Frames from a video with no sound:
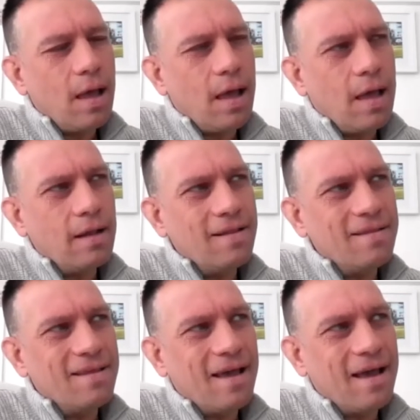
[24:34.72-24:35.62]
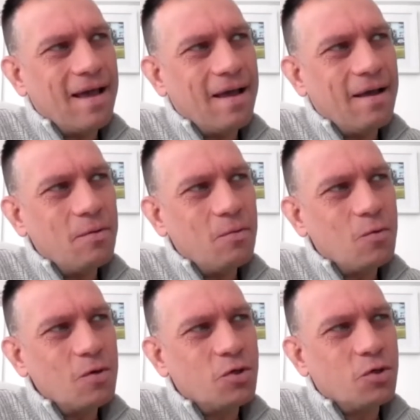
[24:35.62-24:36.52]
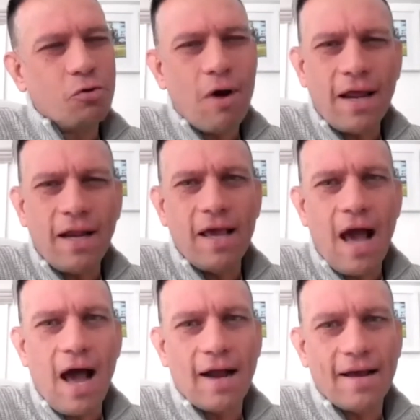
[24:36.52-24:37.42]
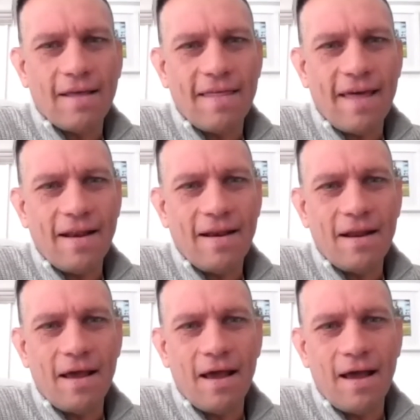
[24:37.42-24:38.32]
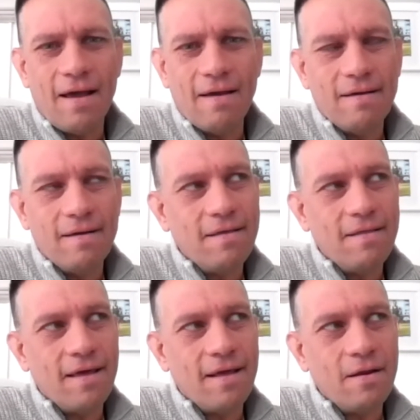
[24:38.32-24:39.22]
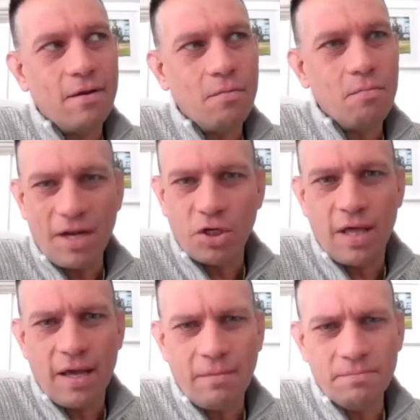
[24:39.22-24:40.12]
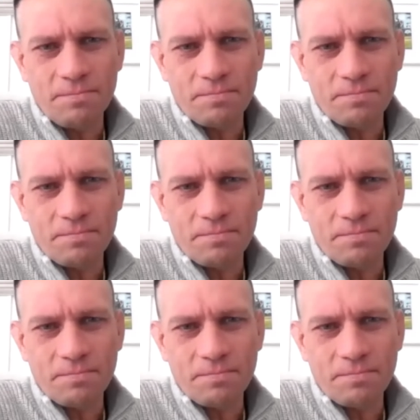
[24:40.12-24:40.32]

And was training harder than match day?